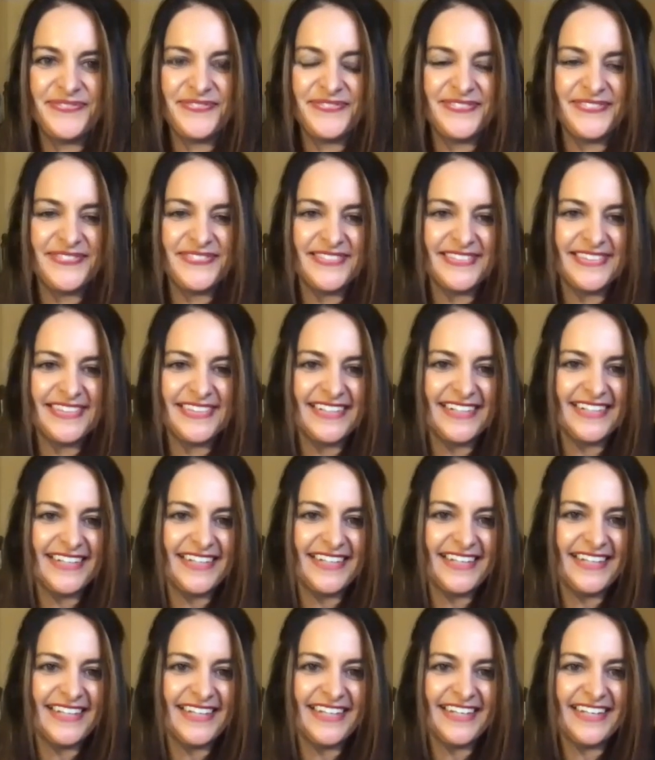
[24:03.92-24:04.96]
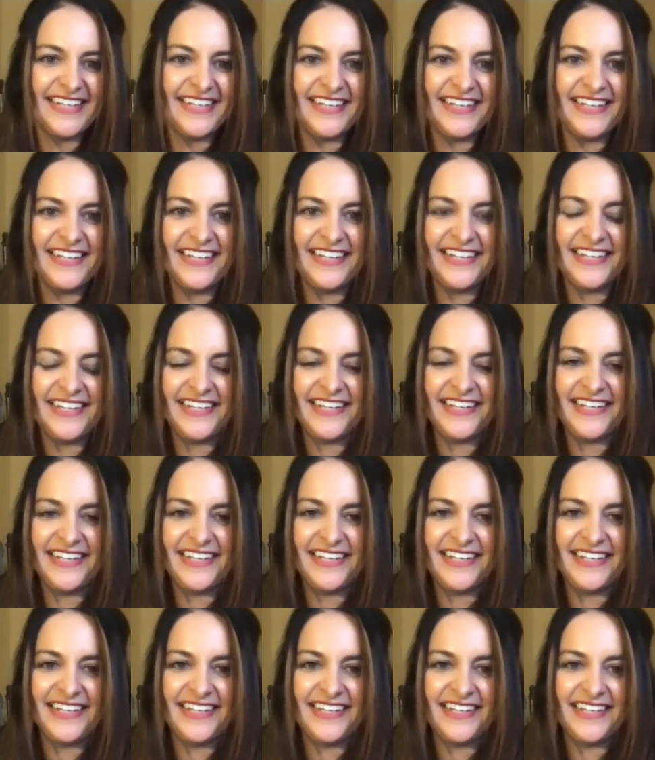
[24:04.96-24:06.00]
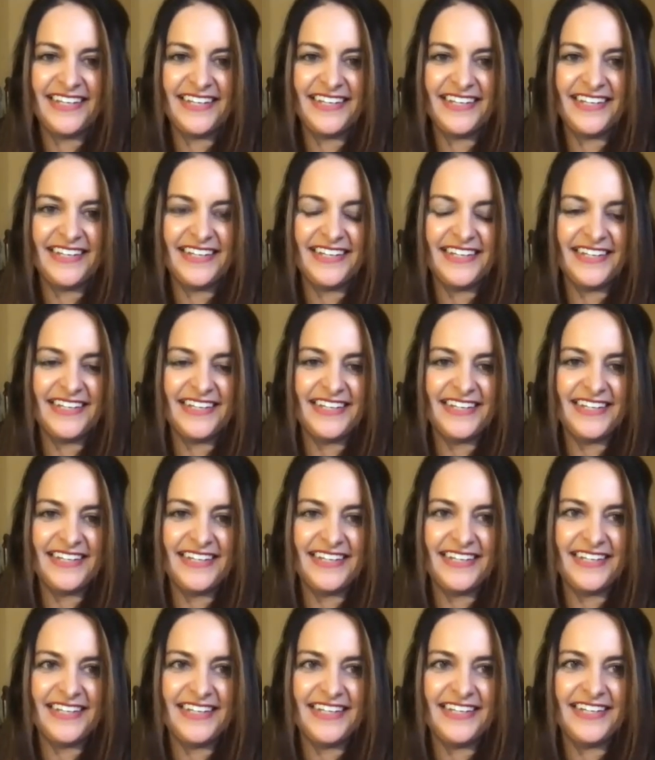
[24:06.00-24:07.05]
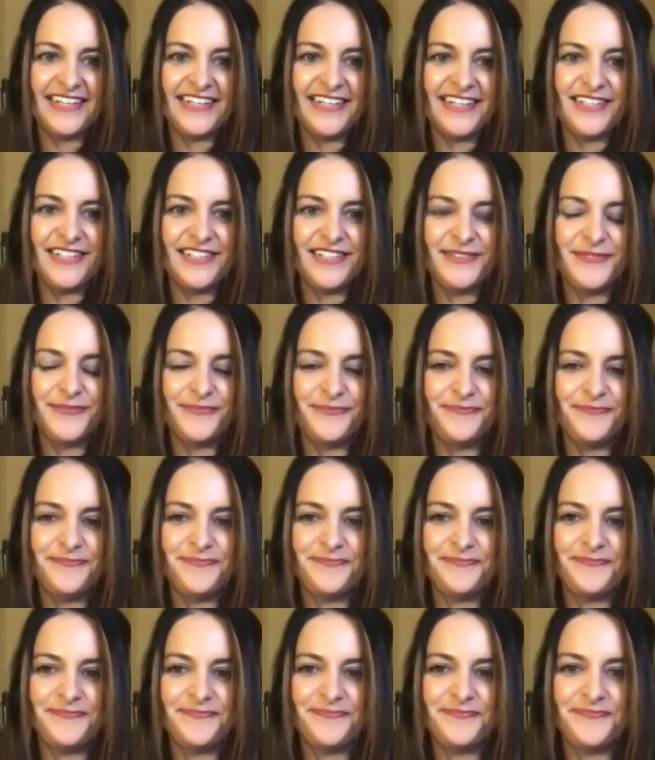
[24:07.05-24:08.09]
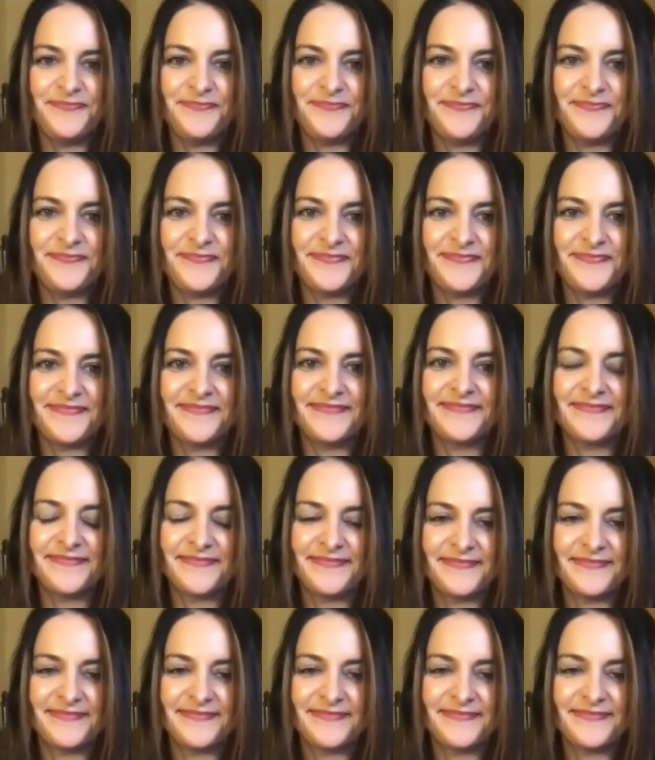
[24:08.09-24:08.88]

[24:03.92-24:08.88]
[no speech]